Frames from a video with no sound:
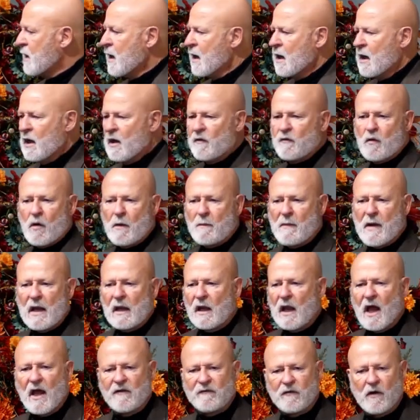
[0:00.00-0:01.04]
of what my
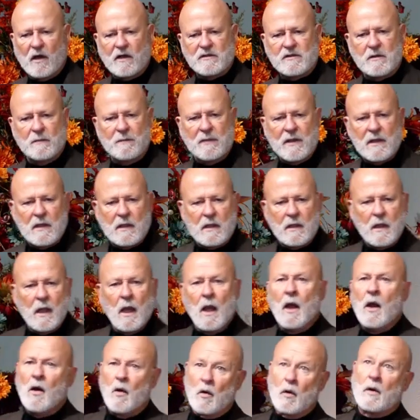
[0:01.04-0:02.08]
life ought to be,
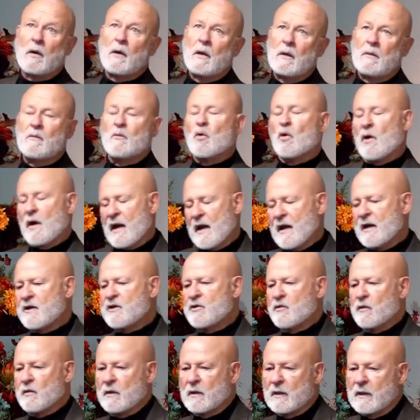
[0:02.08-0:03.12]
or more
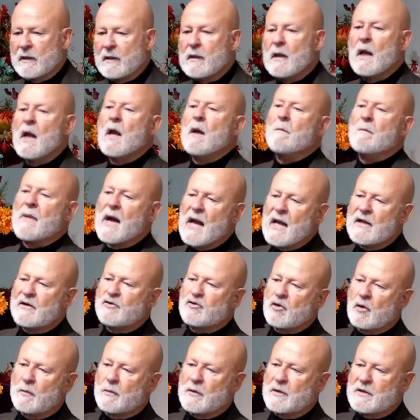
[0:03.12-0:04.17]
accurately, by
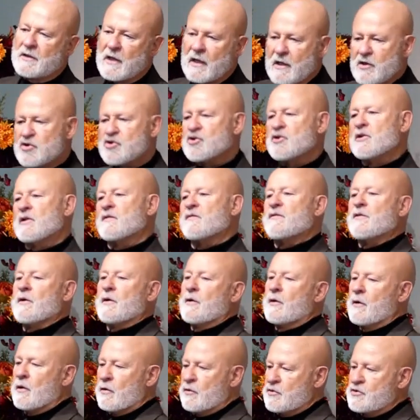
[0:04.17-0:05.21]
interpretation of their
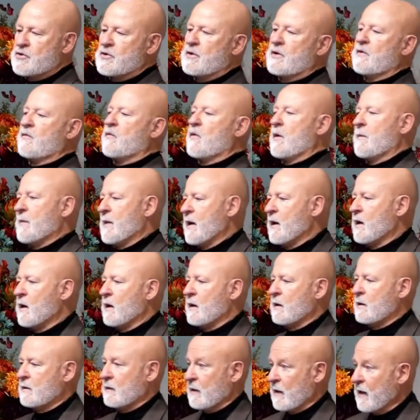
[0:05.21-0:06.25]
notion of what my
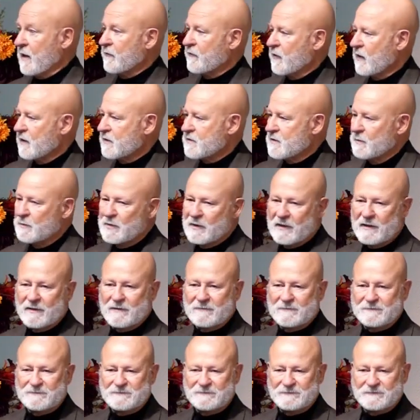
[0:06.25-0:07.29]
life ought to be.
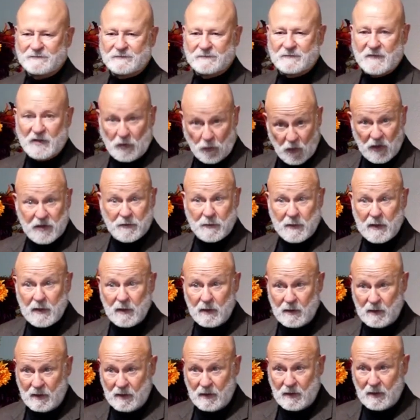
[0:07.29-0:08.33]
You with me?
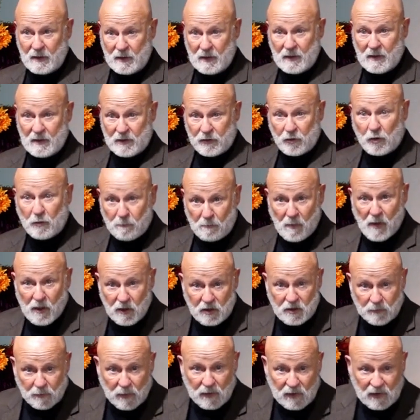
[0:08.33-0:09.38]
There are
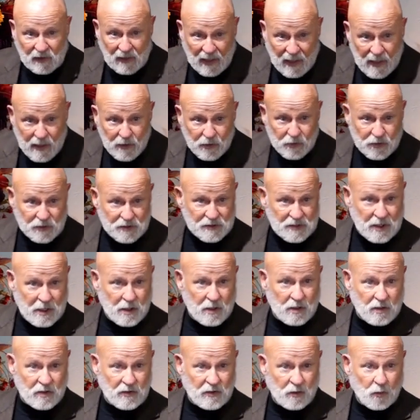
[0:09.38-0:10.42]
multiple layers
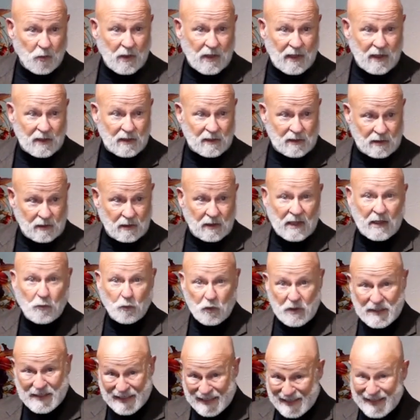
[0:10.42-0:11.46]
here that
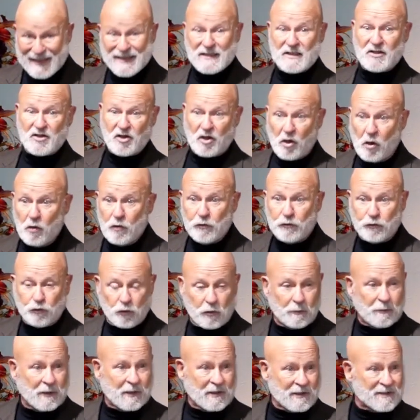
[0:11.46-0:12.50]
we get to go through
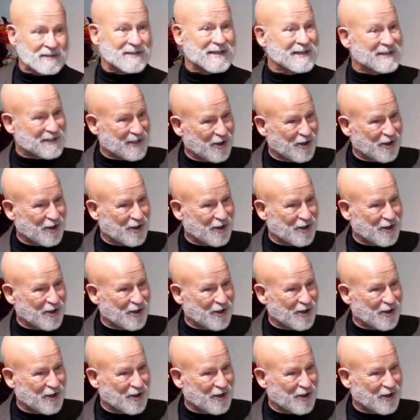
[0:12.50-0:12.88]
because it's our